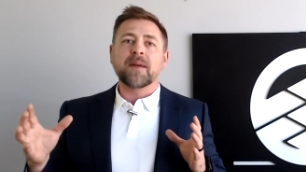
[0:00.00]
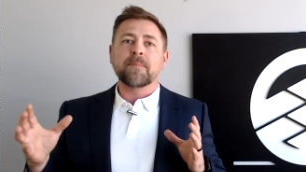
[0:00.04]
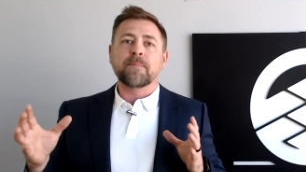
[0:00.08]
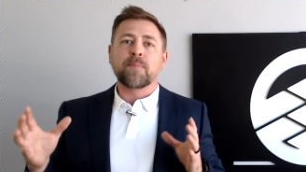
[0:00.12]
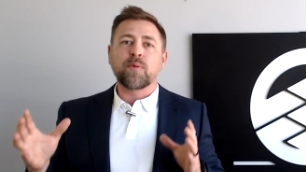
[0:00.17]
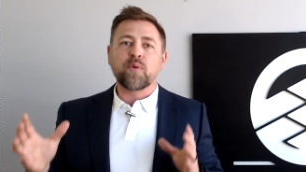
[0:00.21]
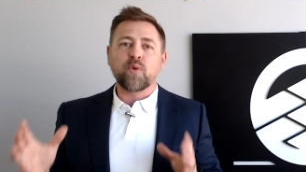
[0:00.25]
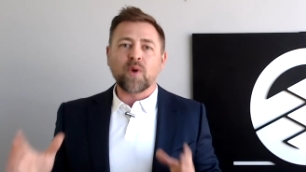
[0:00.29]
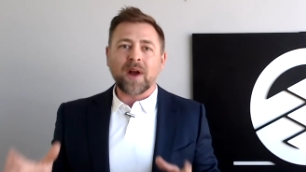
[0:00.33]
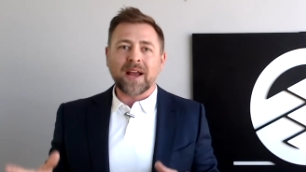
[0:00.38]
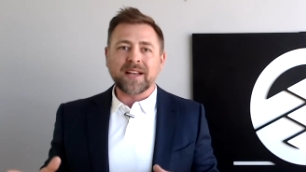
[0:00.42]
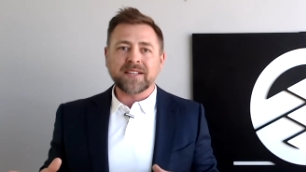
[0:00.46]

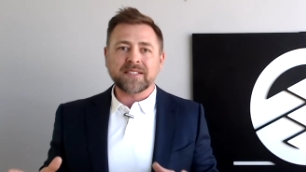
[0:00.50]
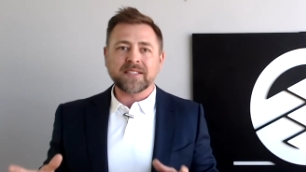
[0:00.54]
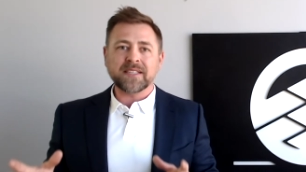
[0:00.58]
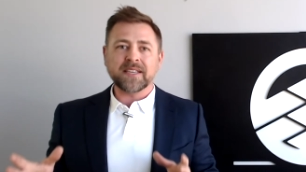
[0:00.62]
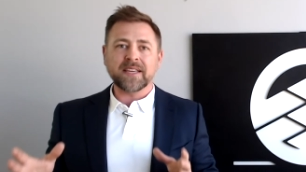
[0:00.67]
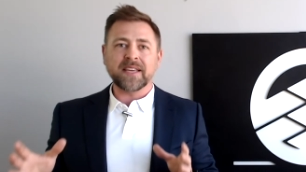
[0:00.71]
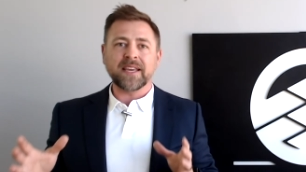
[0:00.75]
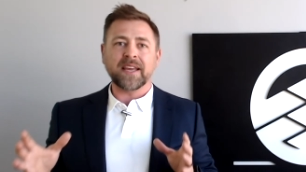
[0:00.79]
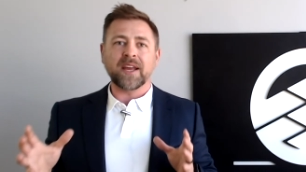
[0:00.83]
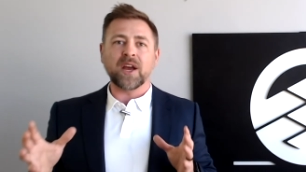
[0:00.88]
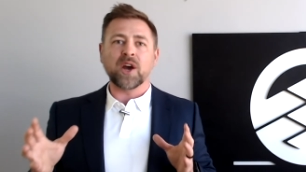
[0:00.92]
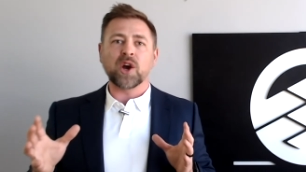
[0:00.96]

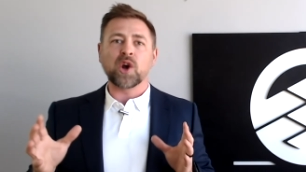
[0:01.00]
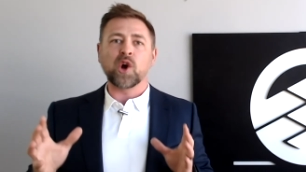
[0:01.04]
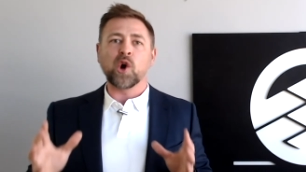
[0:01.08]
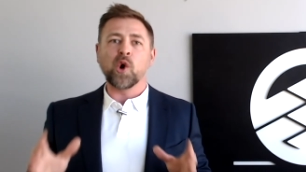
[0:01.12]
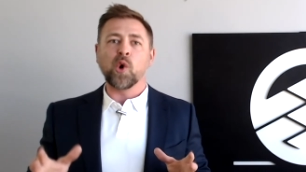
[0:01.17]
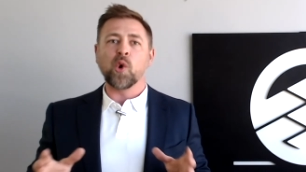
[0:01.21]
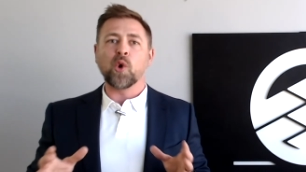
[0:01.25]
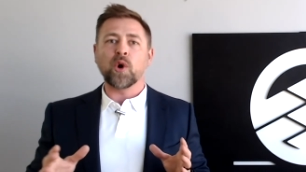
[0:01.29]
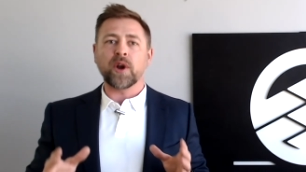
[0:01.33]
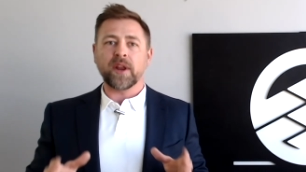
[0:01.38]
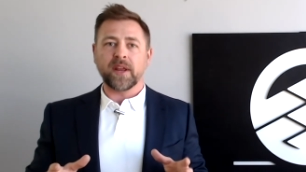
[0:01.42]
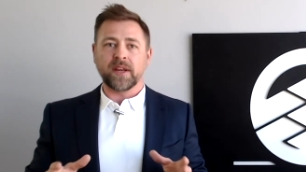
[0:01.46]
pricing it
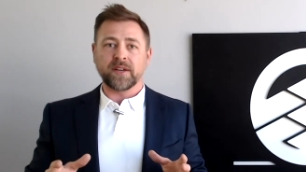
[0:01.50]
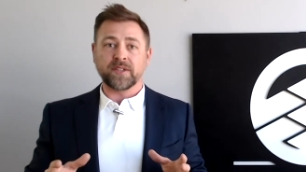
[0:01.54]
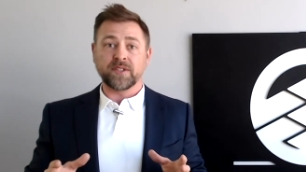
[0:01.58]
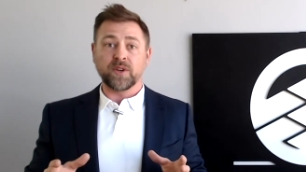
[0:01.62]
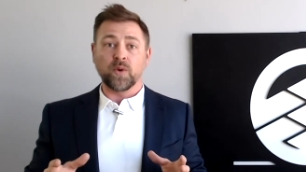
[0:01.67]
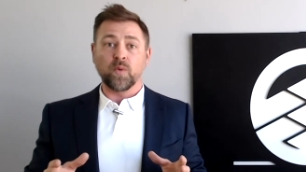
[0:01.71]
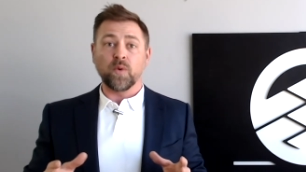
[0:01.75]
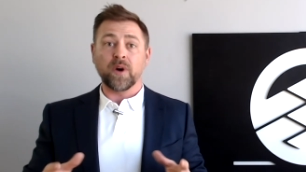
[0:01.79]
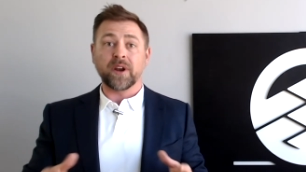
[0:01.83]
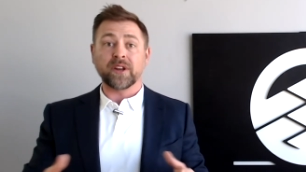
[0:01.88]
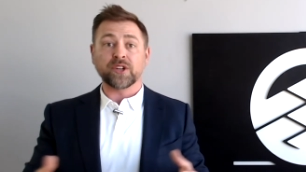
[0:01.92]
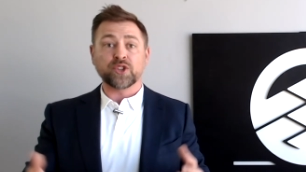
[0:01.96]
according to
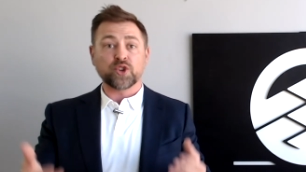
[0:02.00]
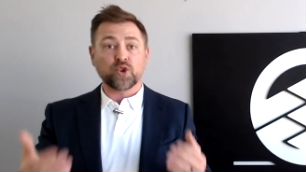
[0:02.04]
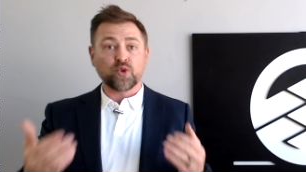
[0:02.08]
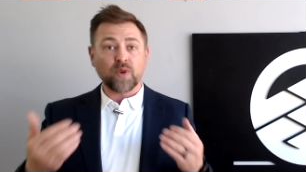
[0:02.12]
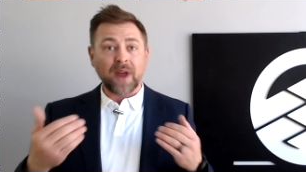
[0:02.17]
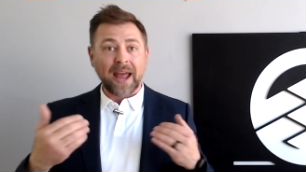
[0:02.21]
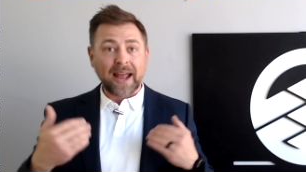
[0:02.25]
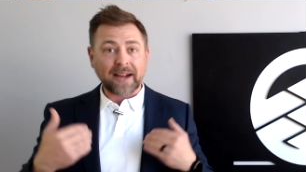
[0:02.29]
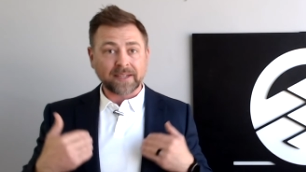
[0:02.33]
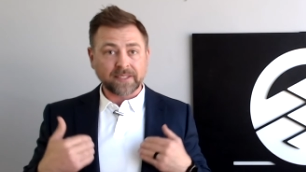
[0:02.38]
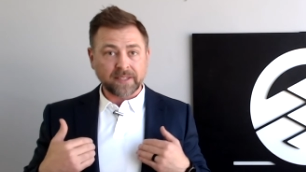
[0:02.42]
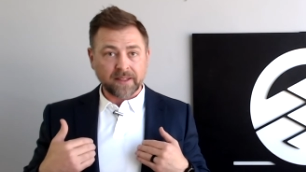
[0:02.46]
what
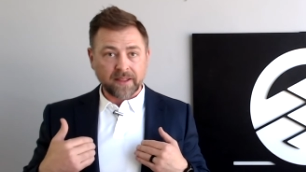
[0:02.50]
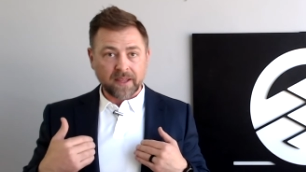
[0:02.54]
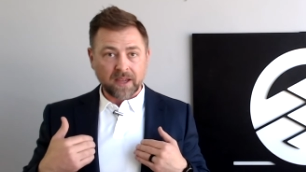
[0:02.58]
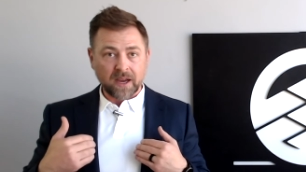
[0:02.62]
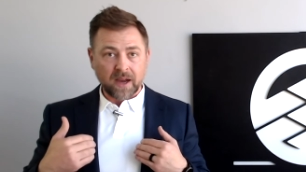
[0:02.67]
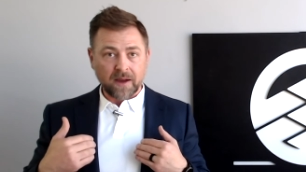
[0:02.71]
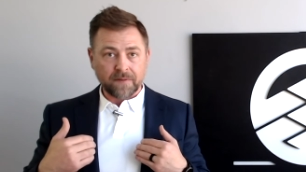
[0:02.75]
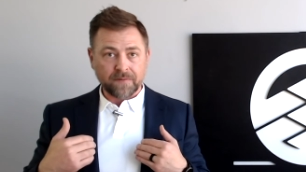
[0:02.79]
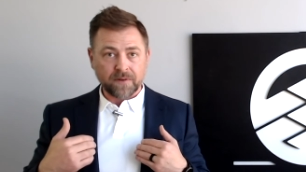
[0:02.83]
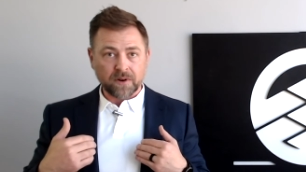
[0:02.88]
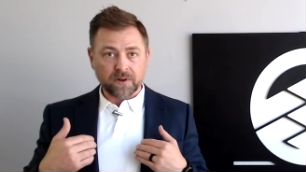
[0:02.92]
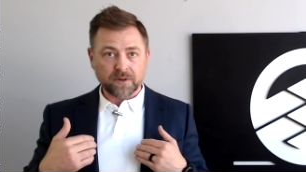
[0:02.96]
attracted the
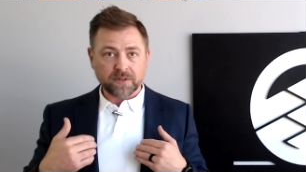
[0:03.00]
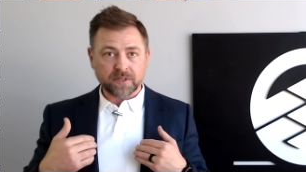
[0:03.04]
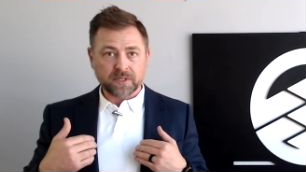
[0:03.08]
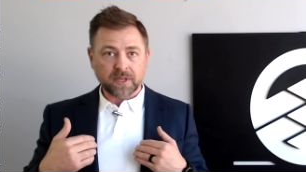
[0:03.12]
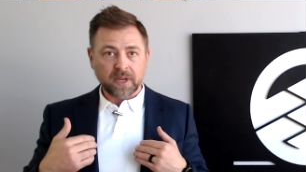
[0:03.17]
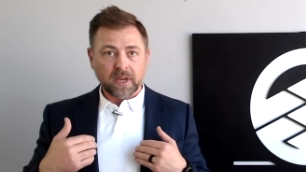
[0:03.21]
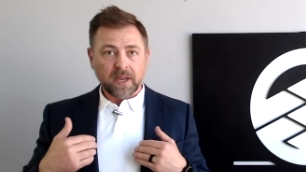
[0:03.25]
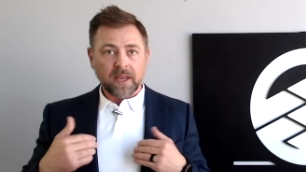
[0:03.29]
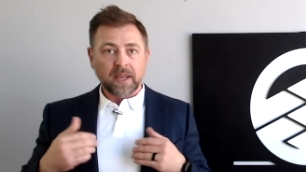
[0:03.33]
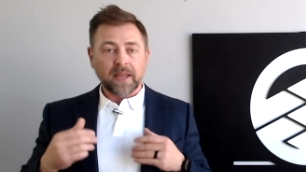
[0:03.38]
offers